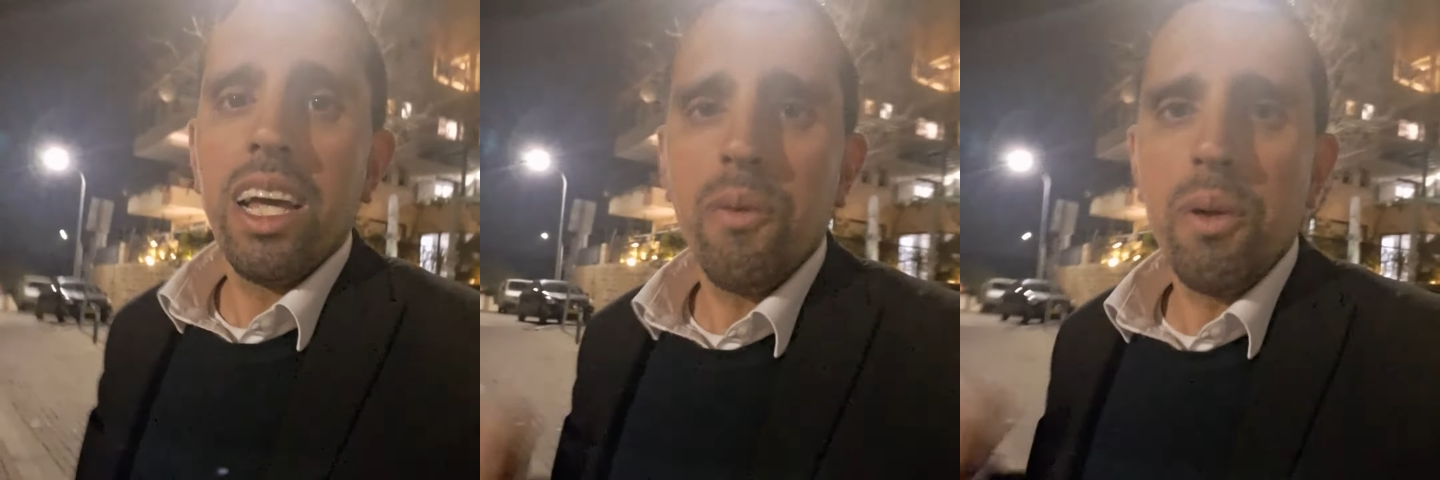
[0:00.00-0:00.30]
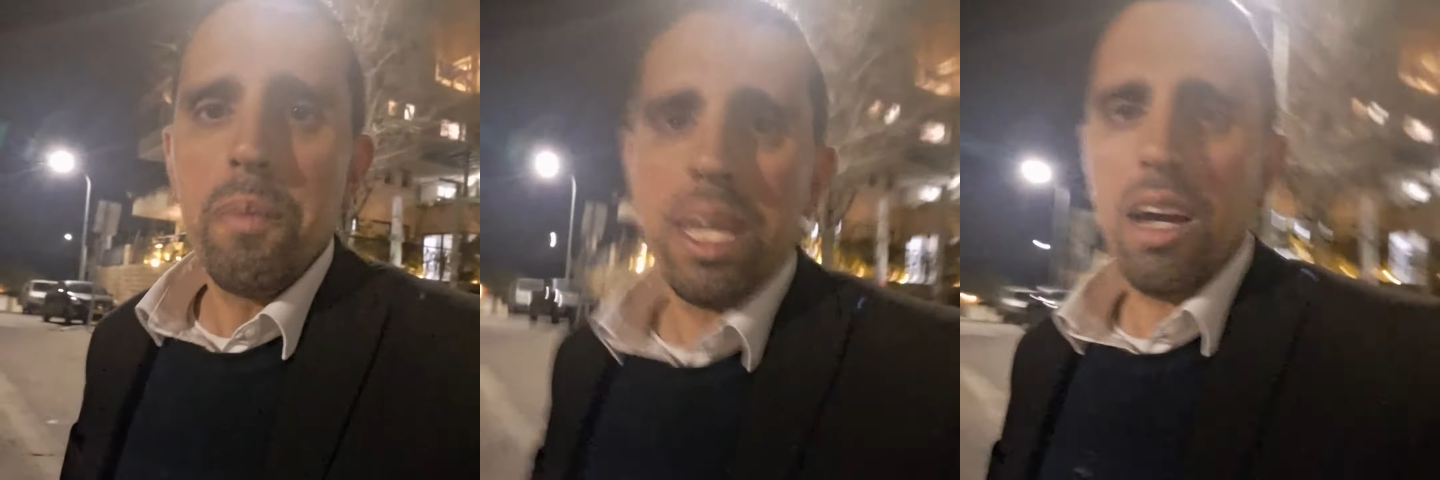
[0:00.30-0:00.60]

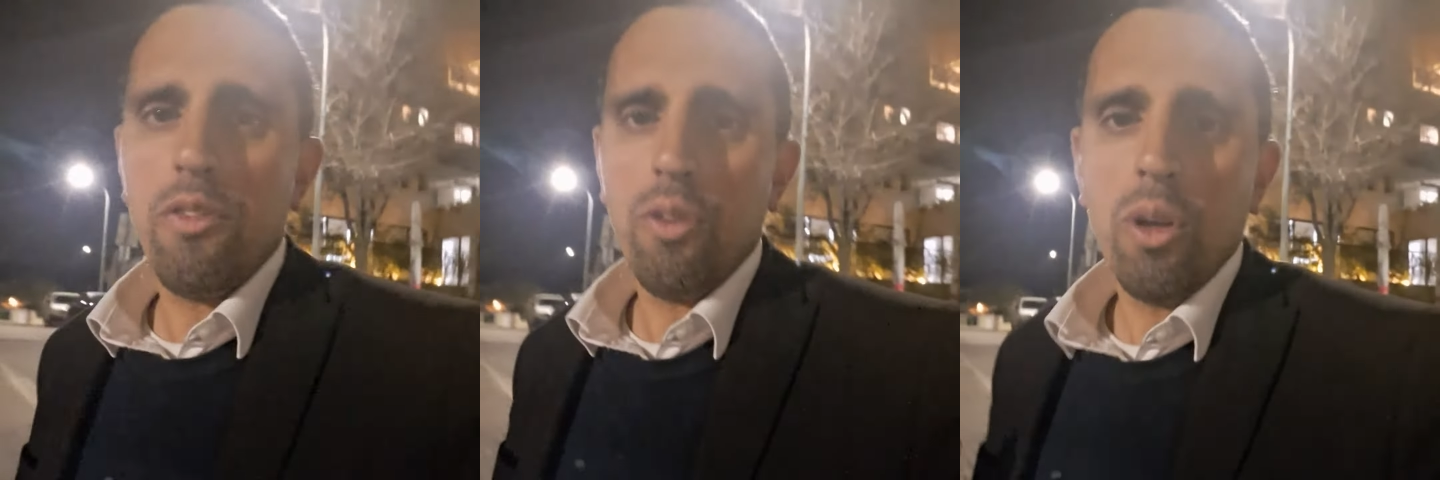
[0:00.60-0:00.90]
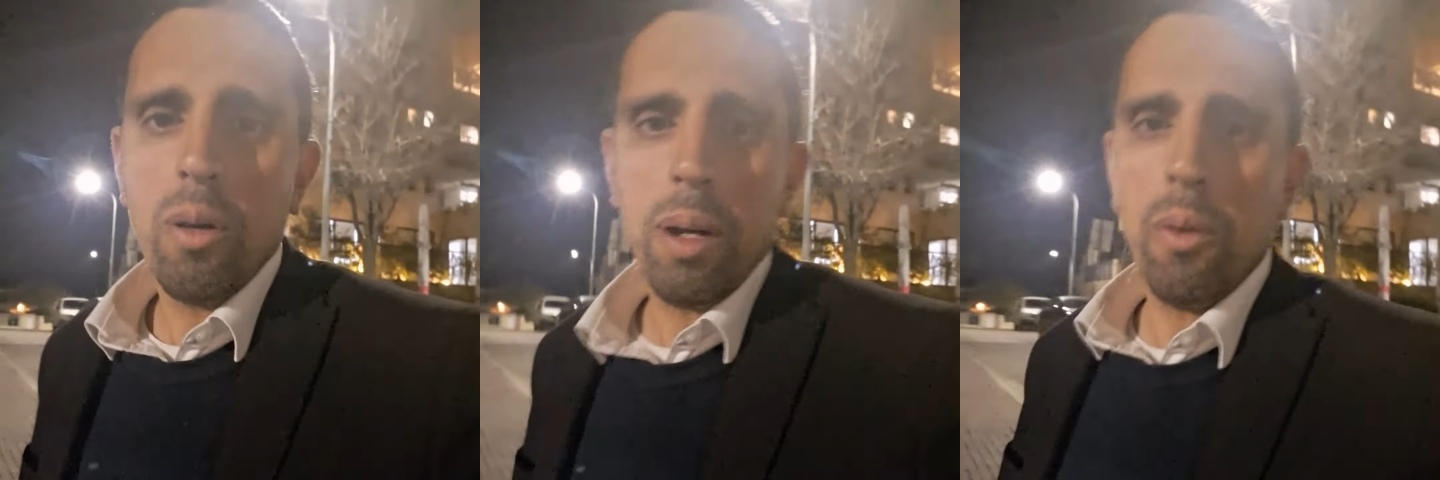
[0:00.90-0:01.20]
We be careful
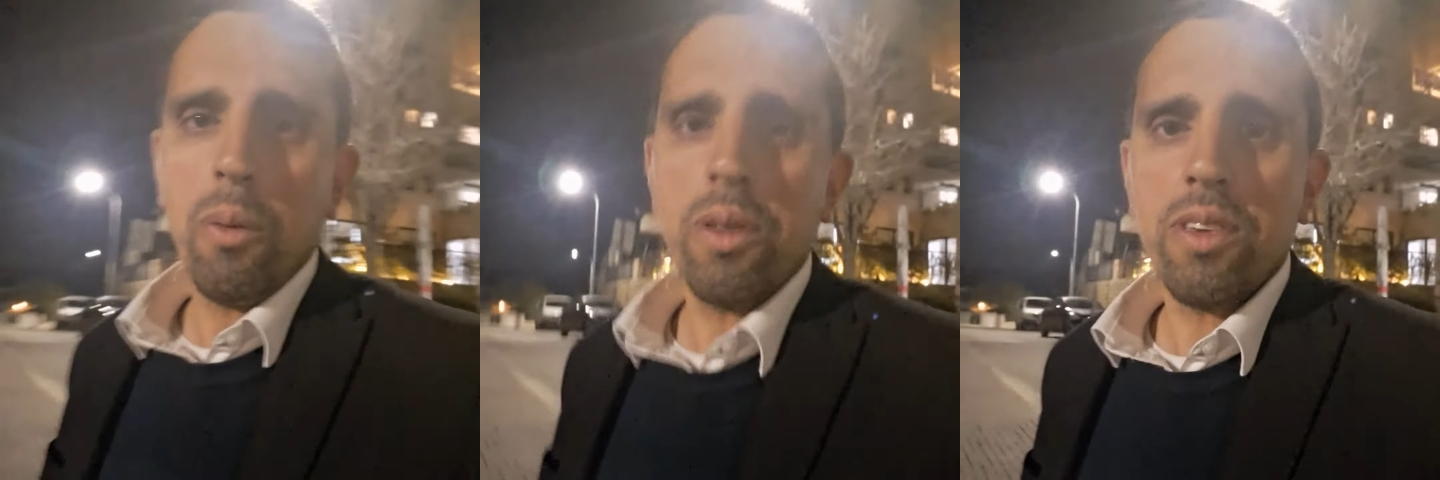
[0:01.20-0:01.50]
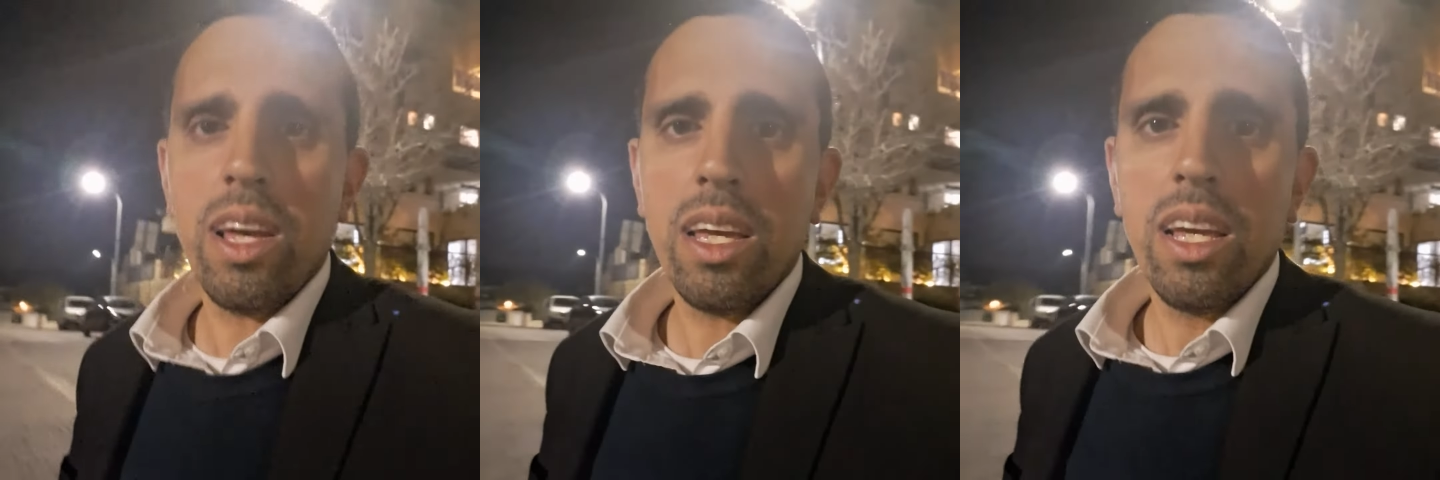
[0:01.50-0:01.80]
about what we
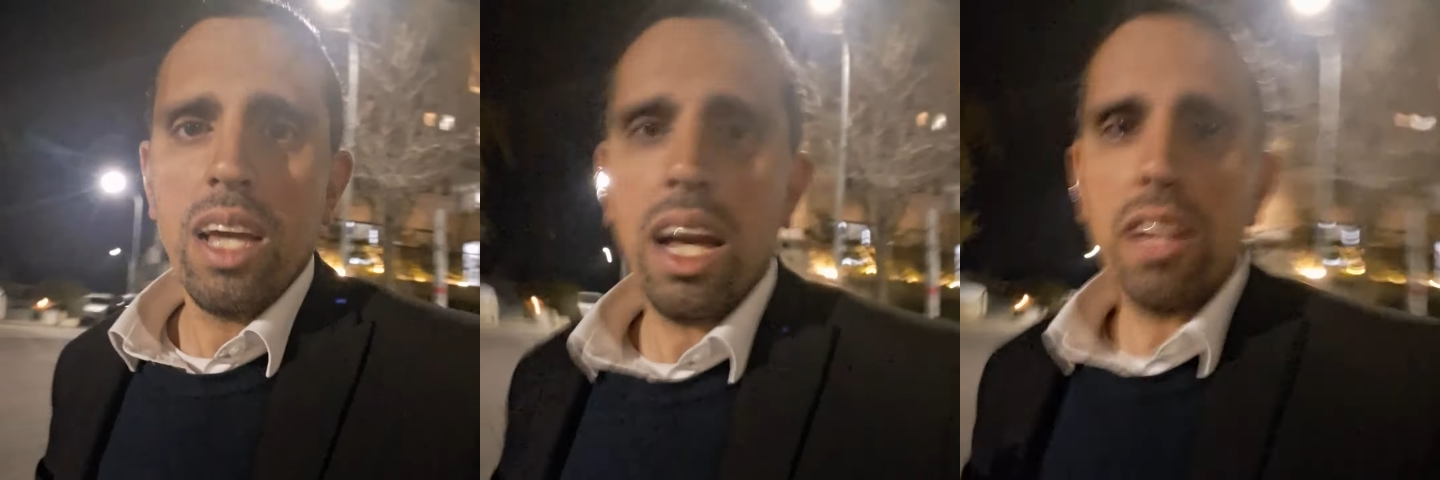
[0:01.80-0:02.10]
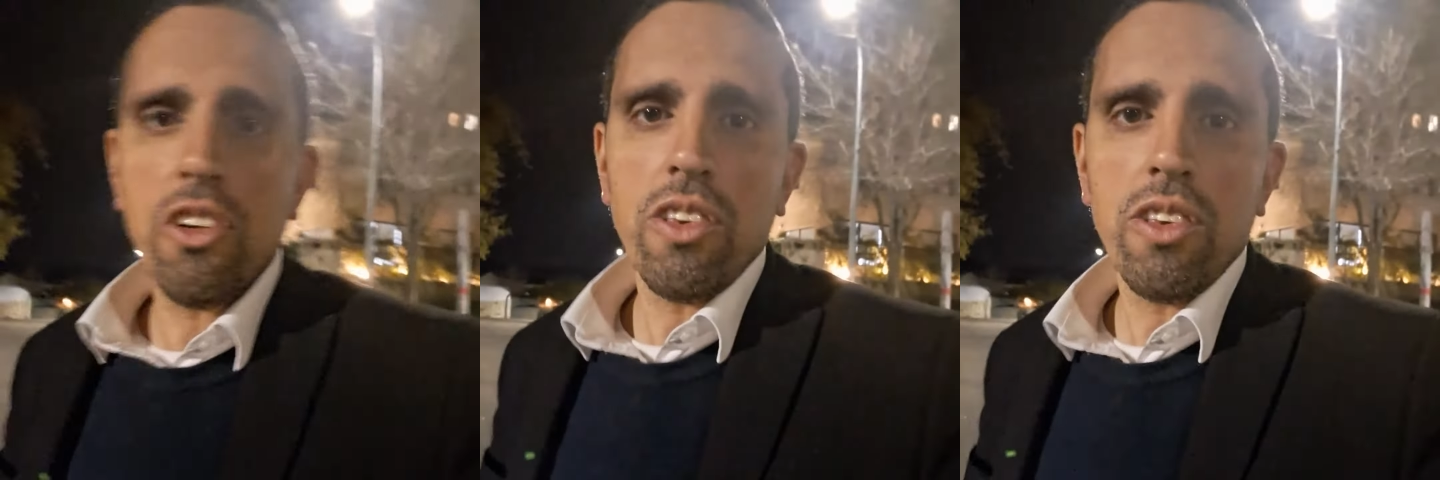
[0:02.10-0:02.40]
say
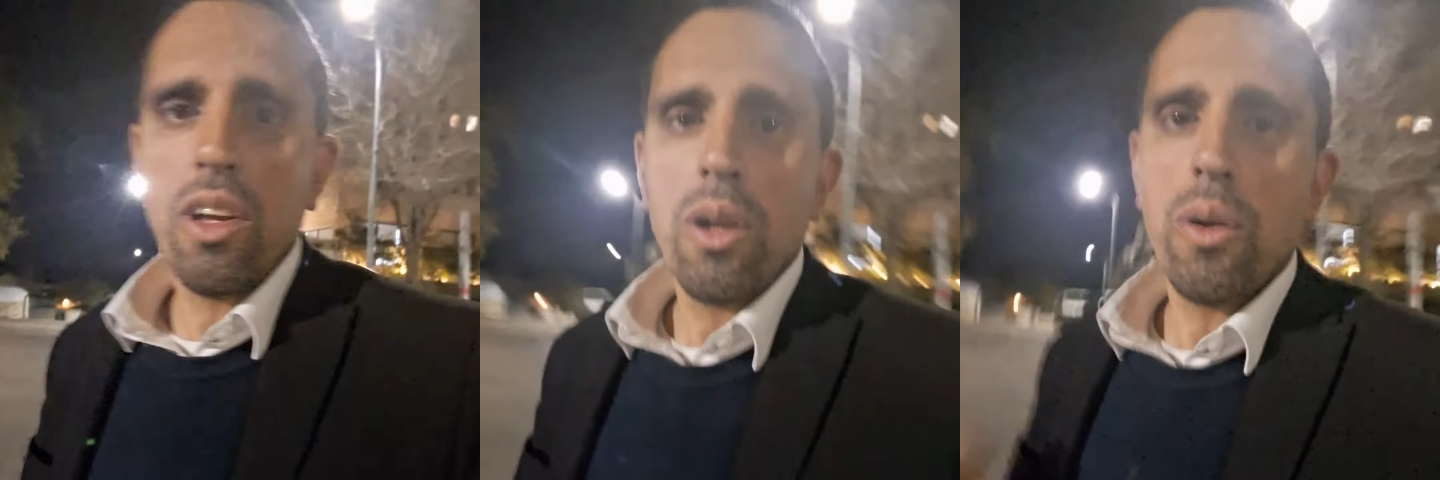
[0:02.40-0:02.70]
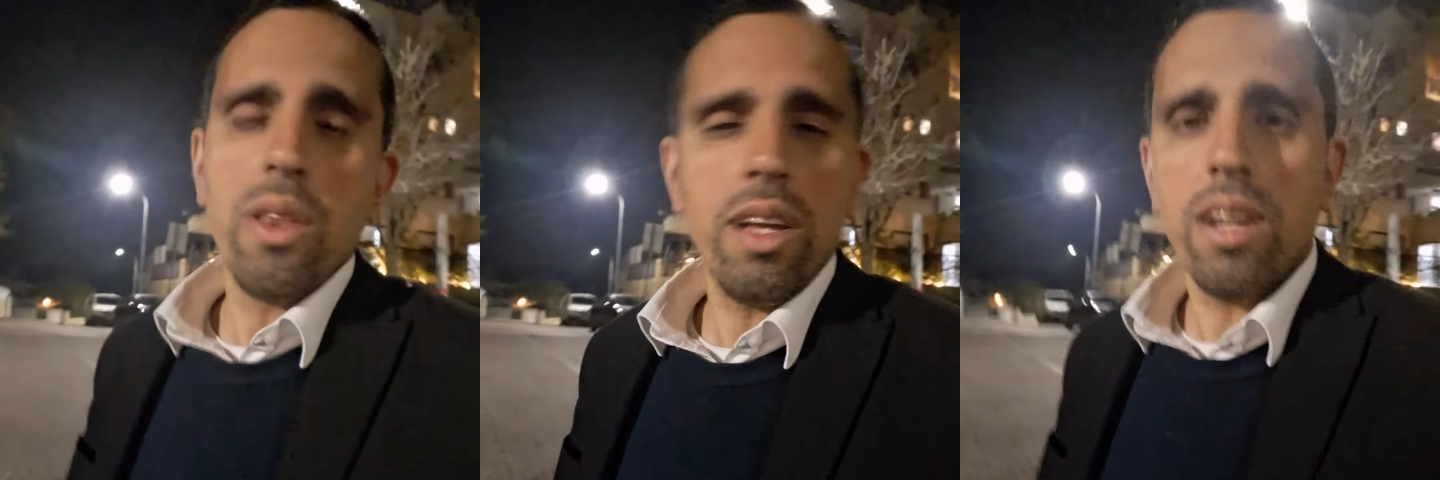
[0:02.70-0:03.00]
and just
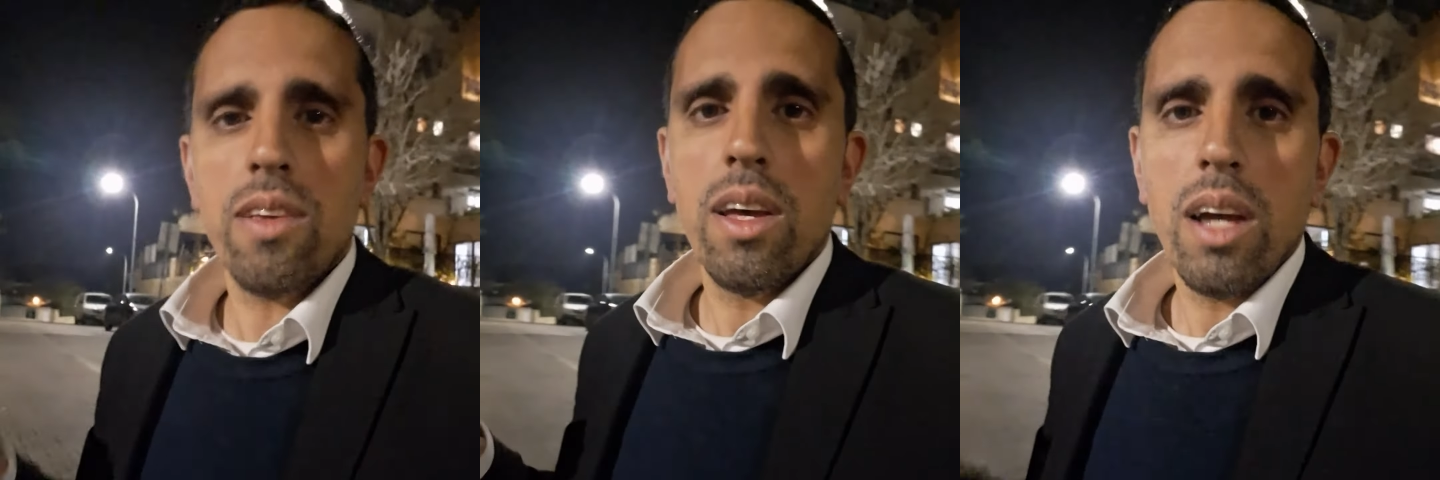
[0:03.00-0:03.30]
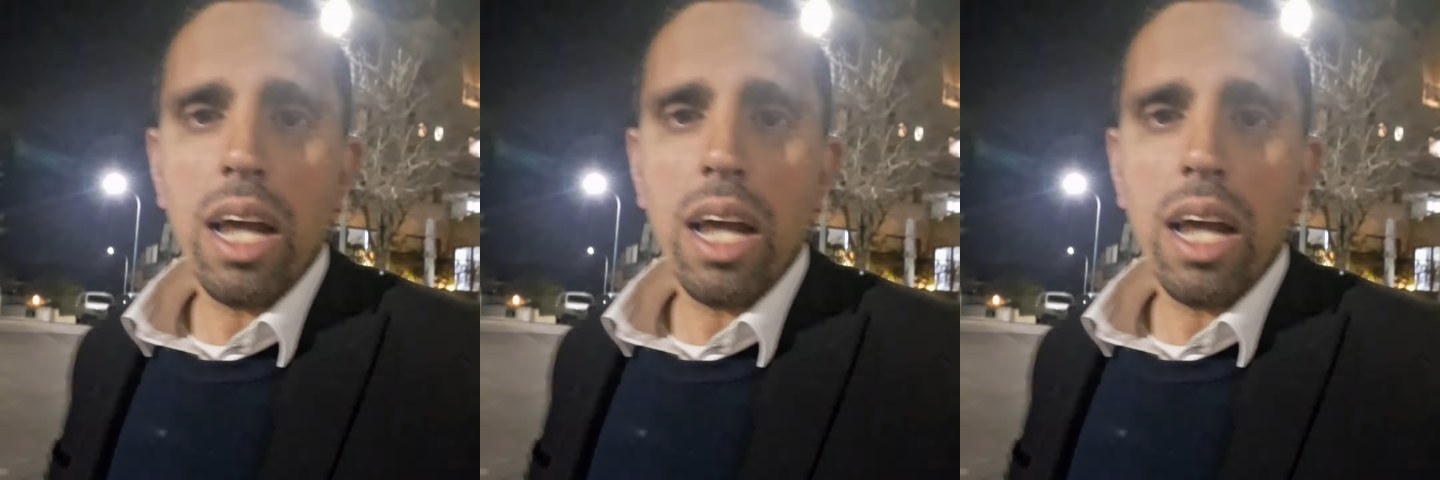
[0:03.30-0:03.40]
good things.